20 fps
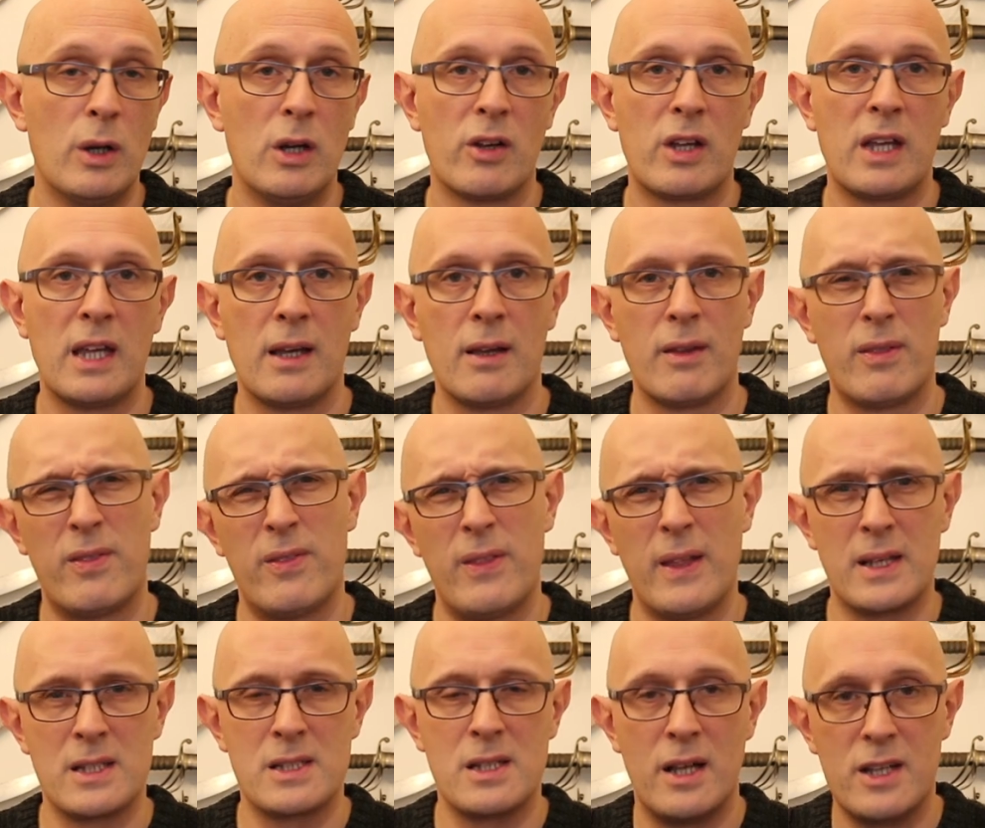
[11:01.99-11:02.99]
looking at
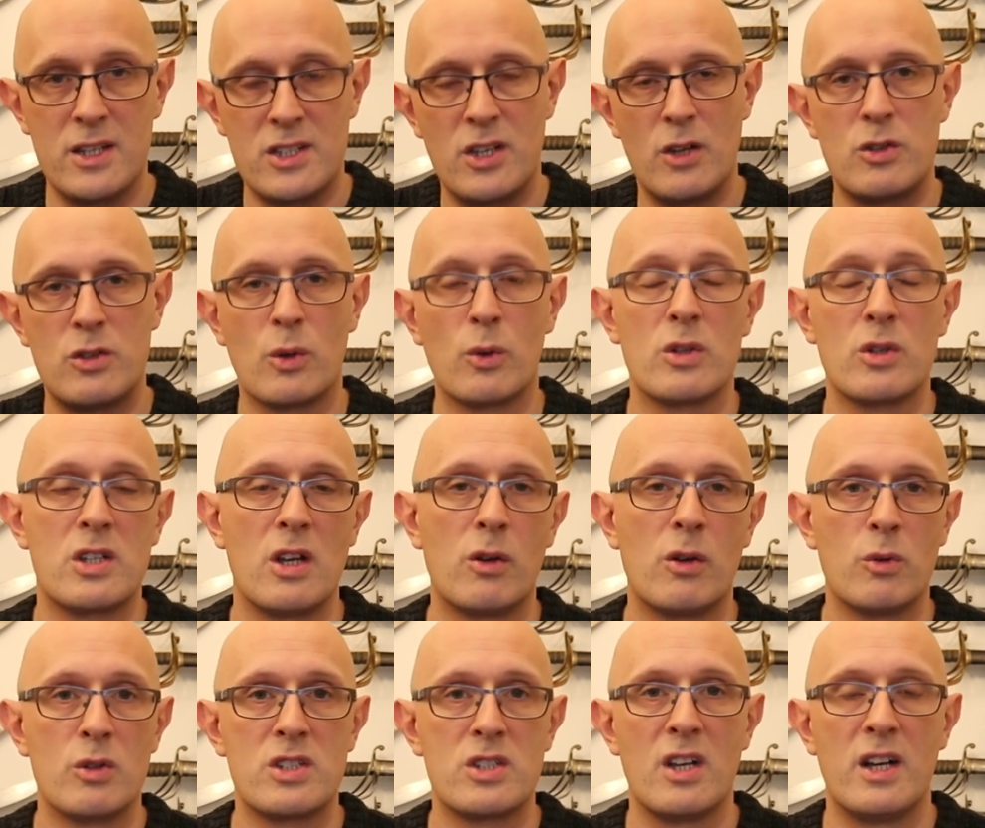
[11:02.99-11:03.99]
things like
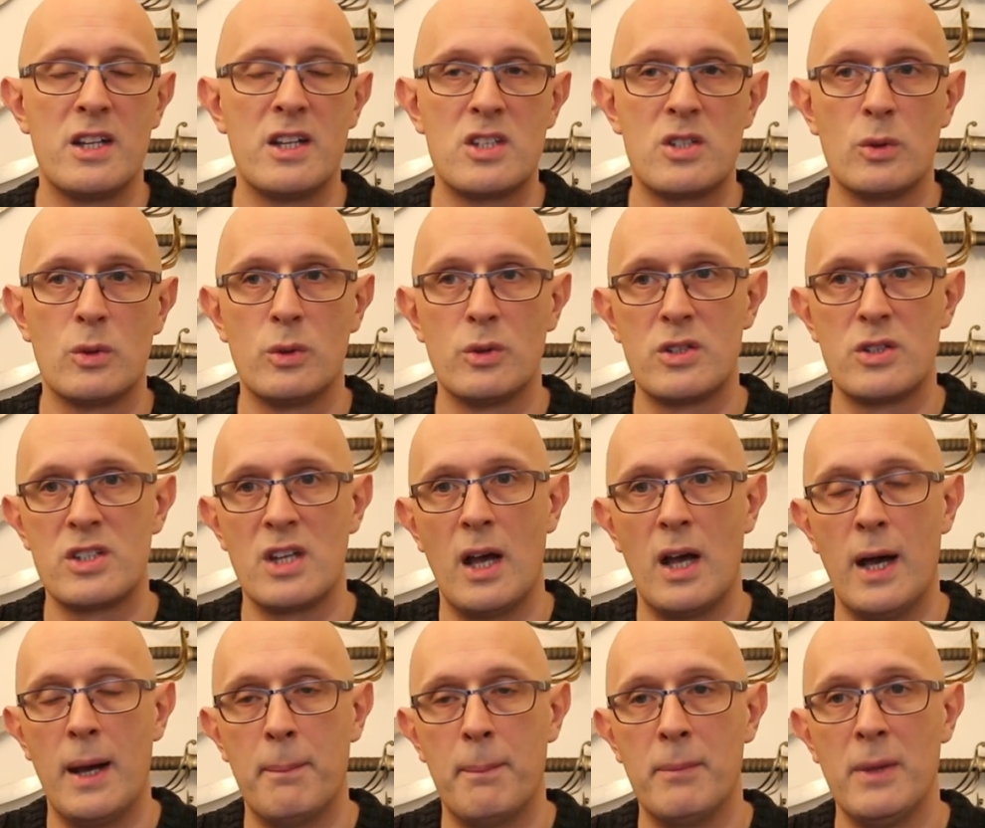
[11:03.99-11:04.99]
so-called side swords
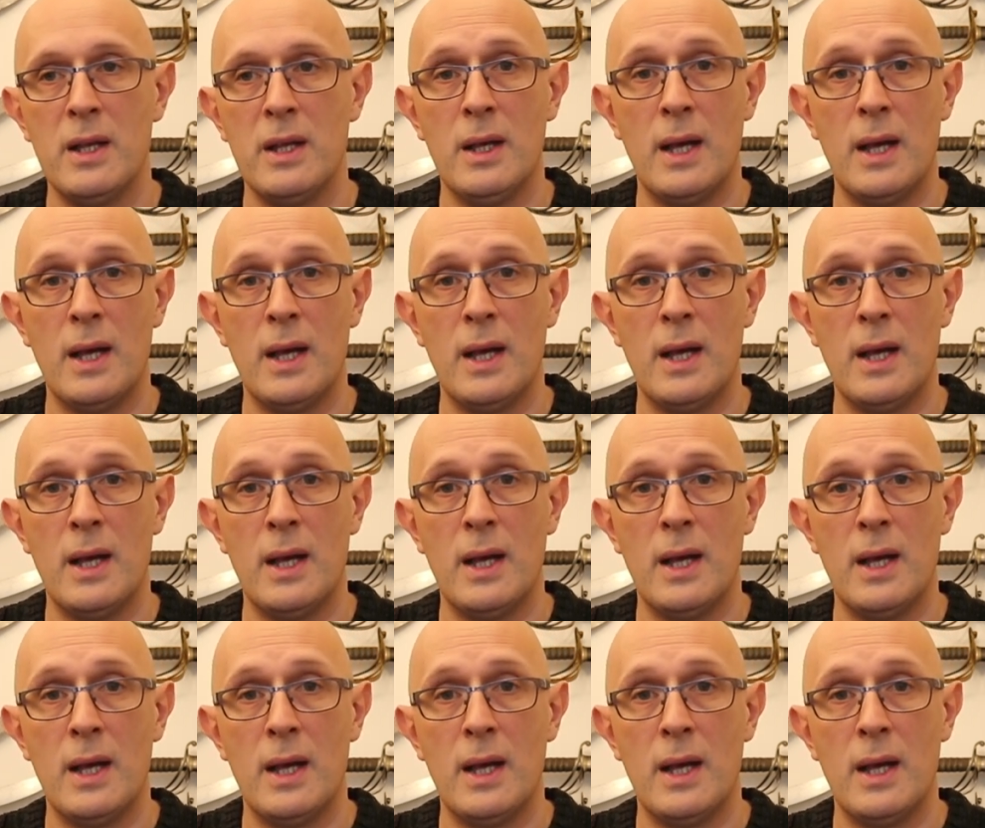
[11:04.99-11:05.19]
and